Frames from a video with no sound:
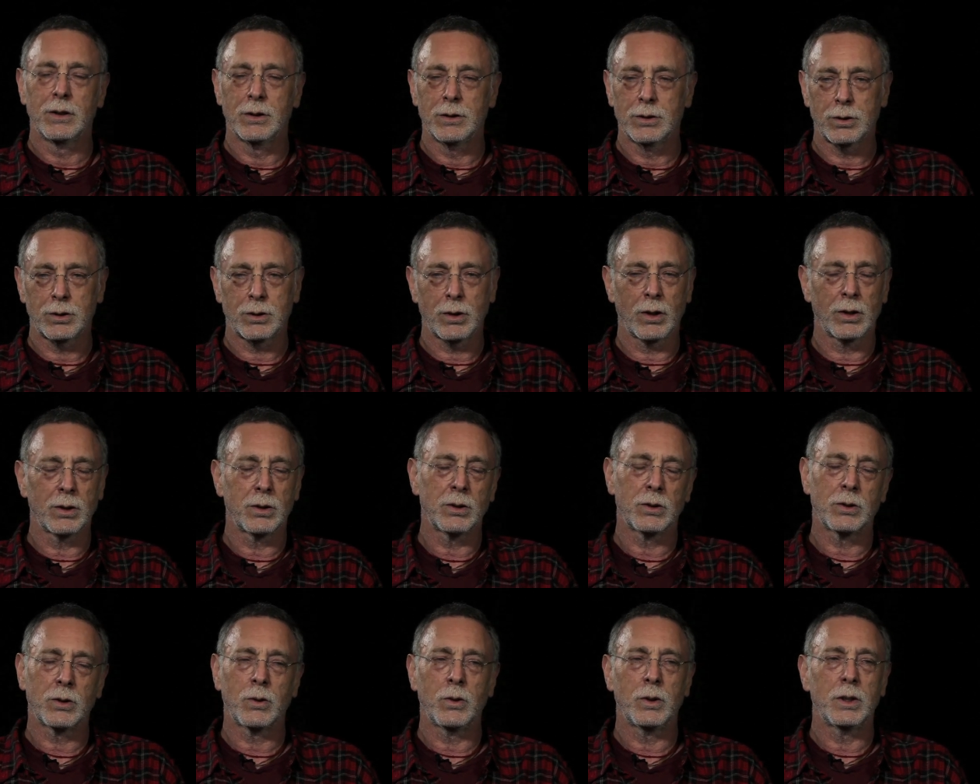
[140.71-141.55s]
starting
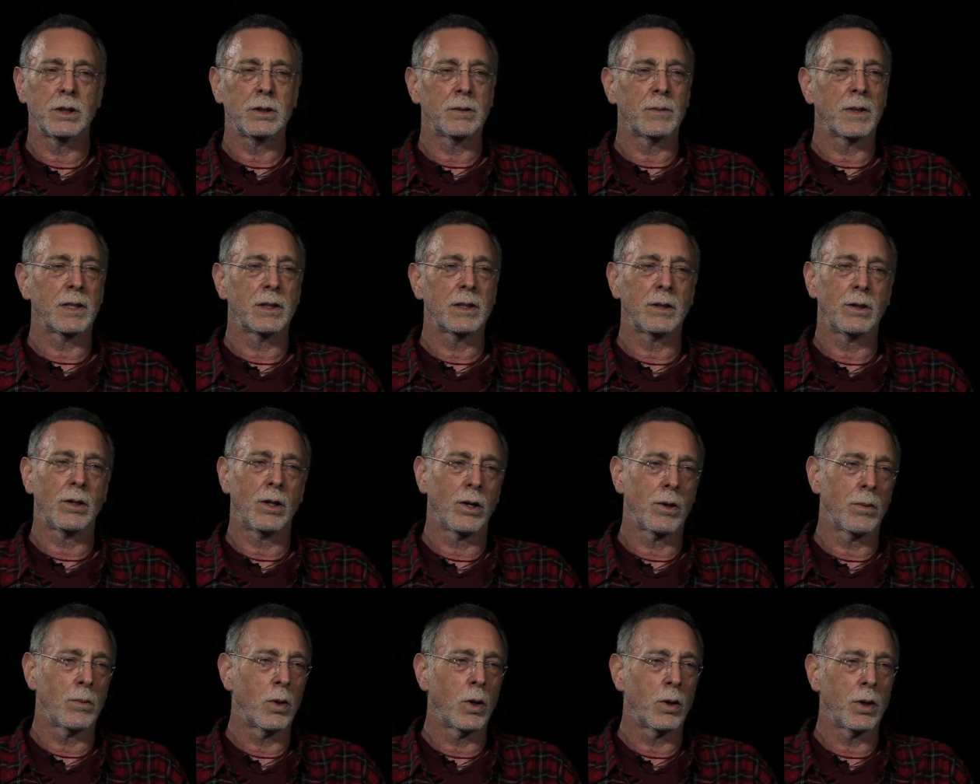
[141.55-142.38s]
to squeeze in my little
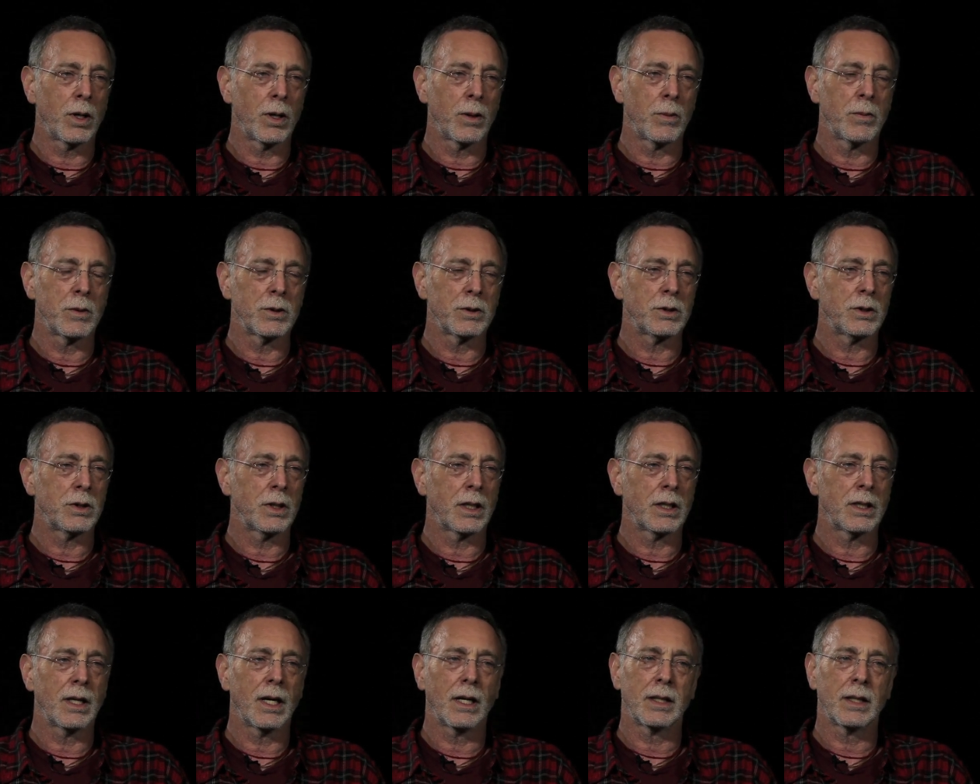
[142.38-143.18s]
harmonium and sing,